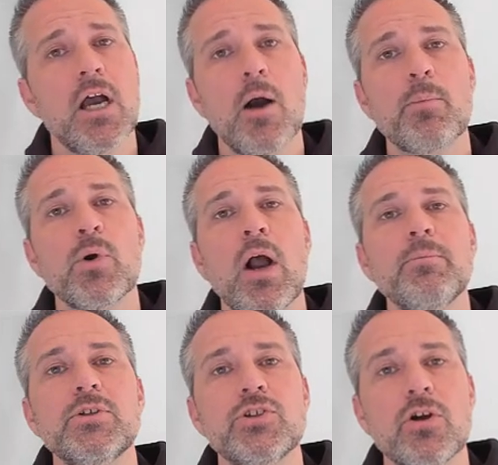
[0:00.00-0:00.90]
A
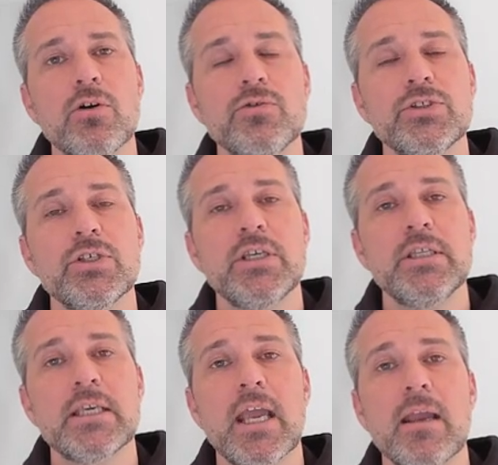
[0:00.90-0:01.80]
prompt shows in
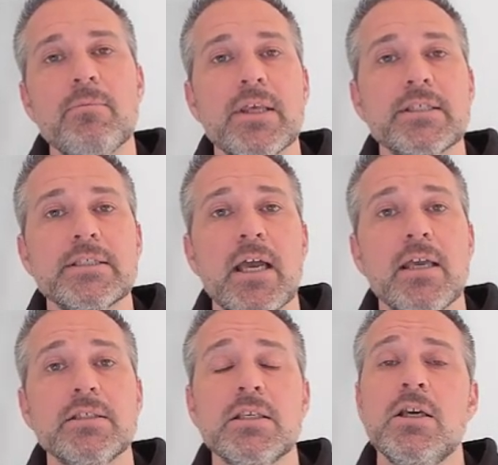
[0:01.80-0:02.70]
the game that
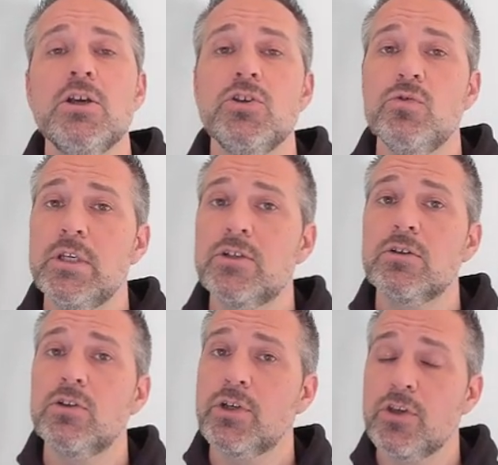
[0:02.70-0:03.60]
says, you need
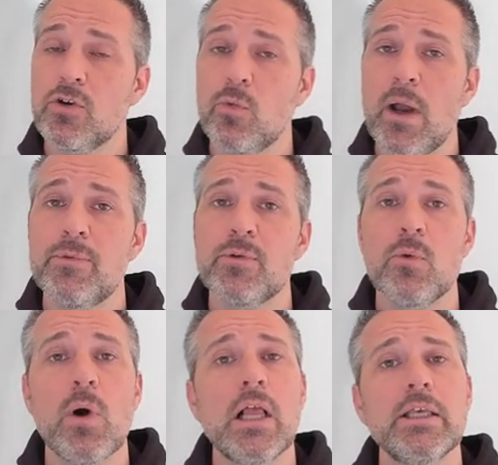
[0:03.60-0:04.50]
to look at your
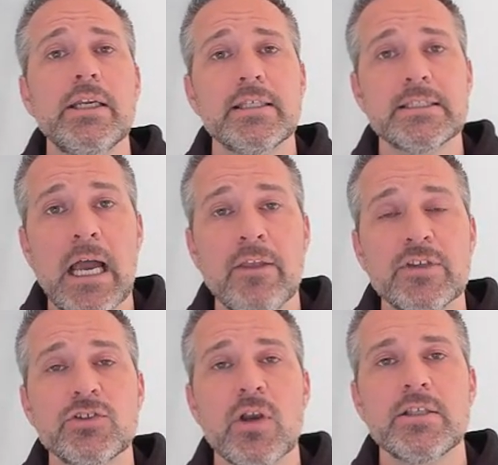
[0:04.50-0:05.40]
Web3 wallet and sign
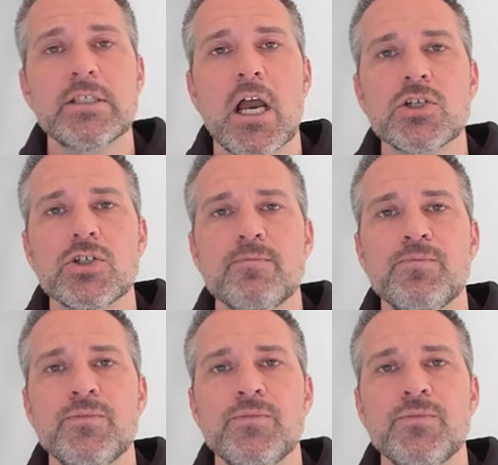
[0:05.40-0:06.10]
this transaction.